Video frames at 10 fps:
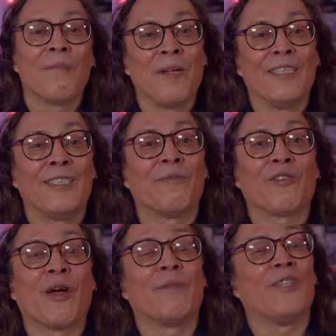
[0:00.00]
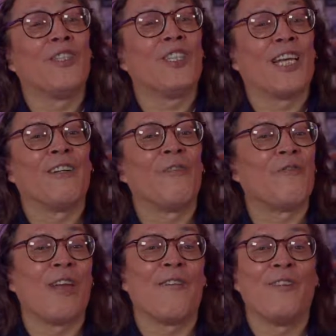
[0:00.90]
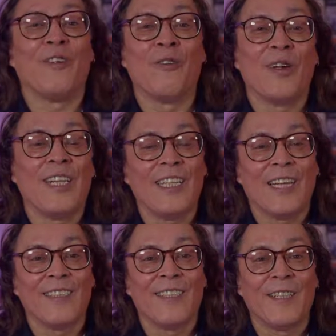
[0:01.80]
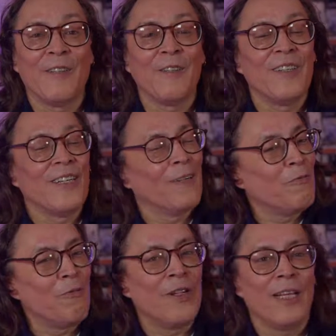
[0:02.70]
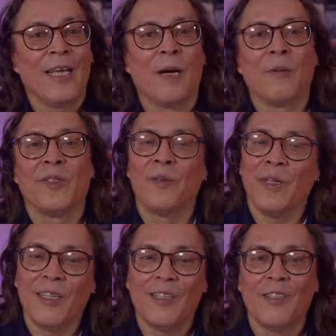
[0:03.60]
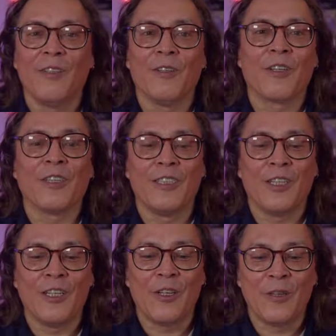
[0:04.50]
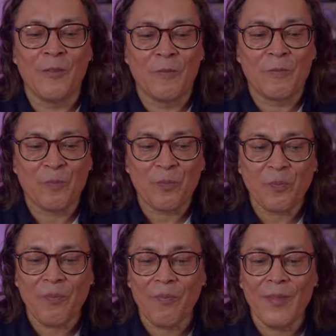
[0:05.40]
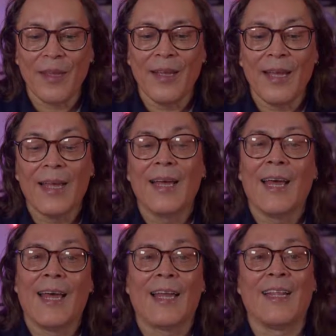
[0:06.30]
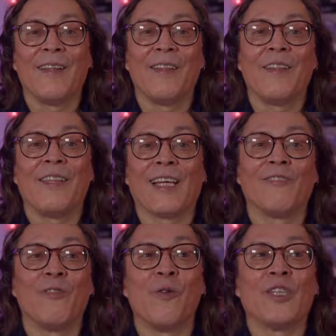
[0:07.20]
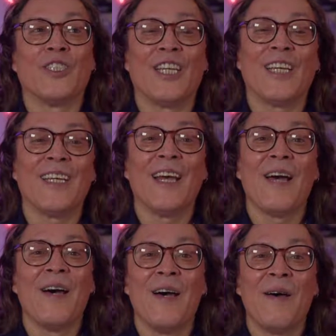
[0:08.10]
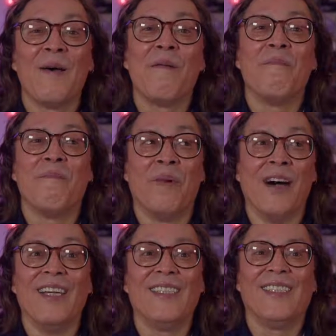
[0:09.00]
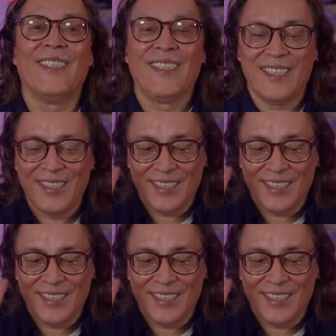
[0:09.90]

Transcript: Please subscribe to the channel if you haven't already done so. Really helps me to continue. And thanks for watching. Peace.